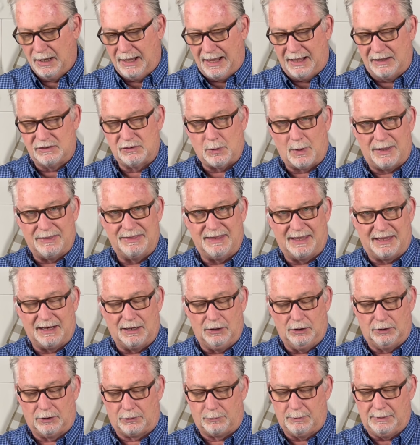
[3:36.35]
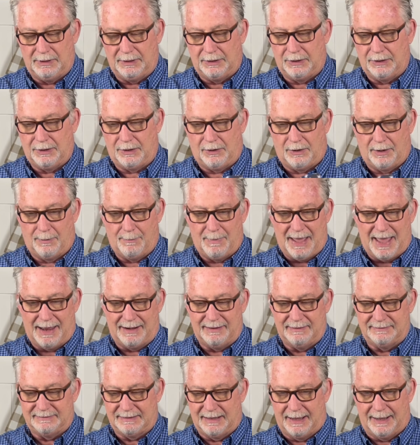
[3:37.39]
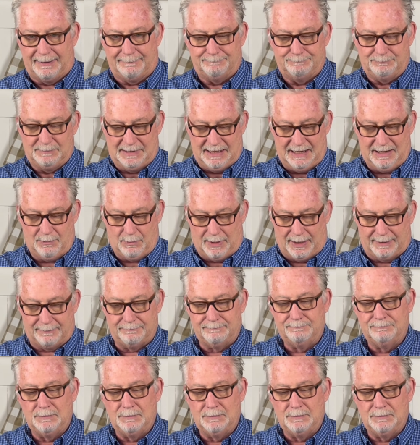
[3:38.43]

And so I think it'll look really good on a matte design. Anyway,